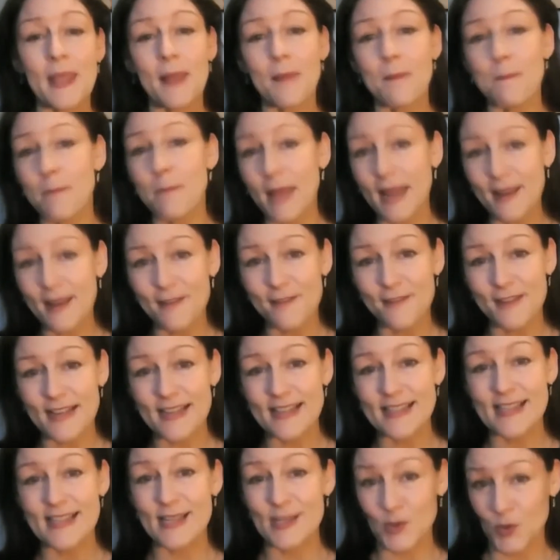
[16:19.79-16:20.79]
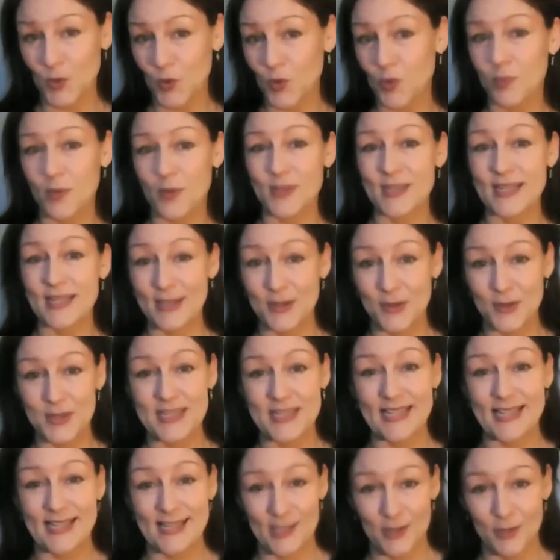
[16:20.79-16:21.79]
in benefits, it's almost
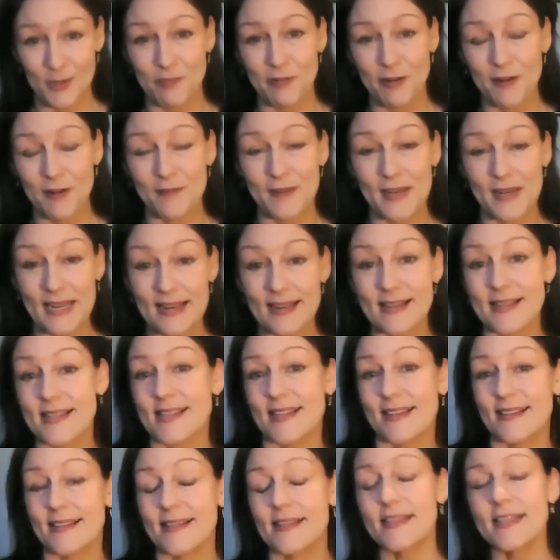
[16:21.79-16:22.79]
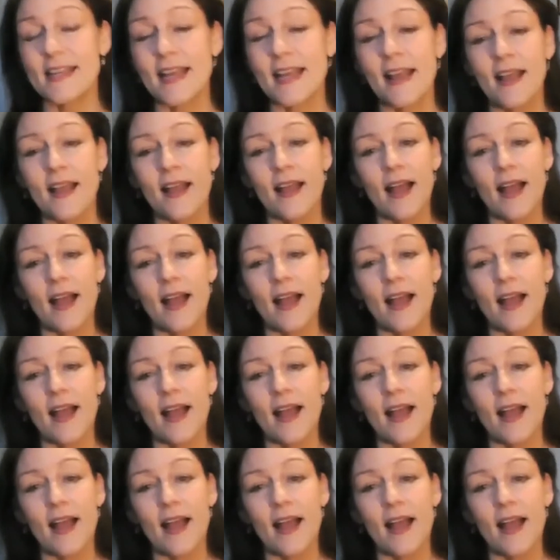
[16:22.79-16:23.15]
guilty till proven innocent.